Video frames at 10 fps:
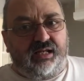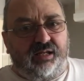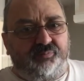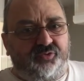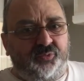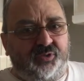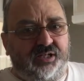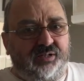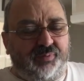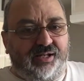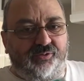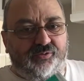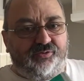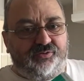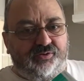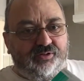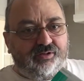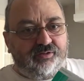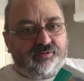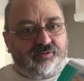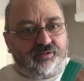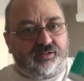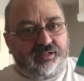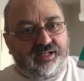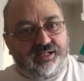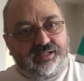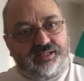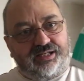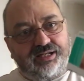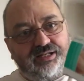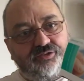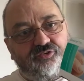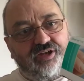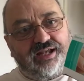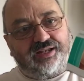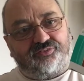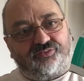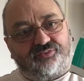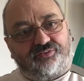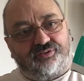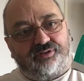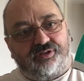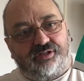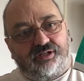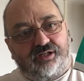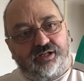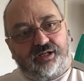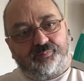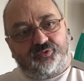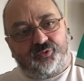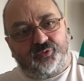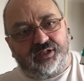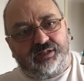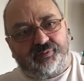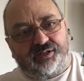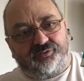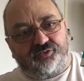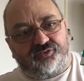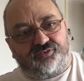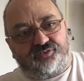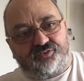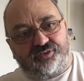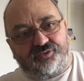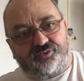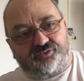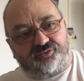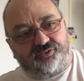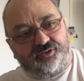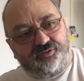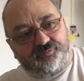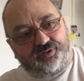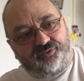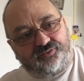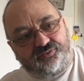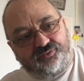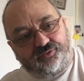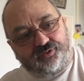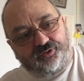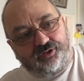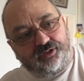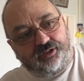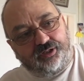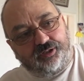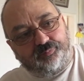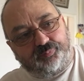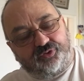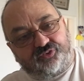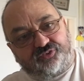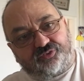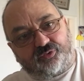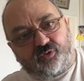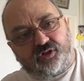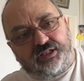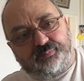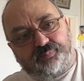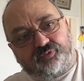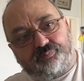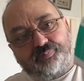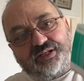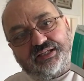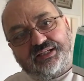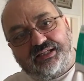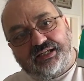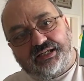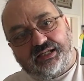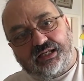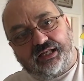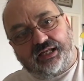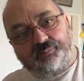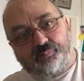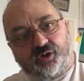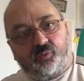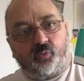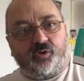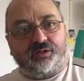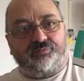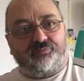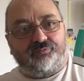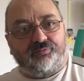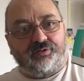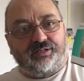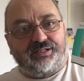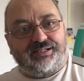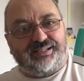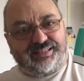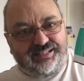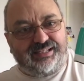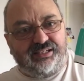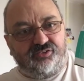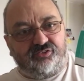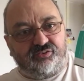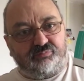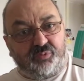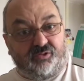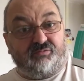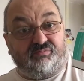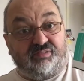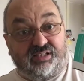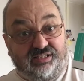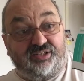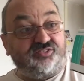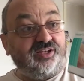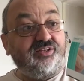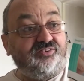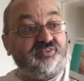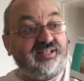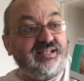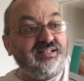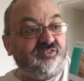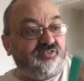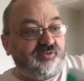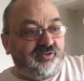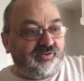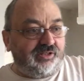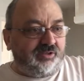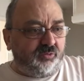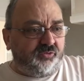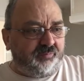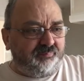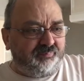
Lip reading: I'm talking about the NHS. I'm talking about the service that prescribes me and my wife these, well, in this case, insulin needles.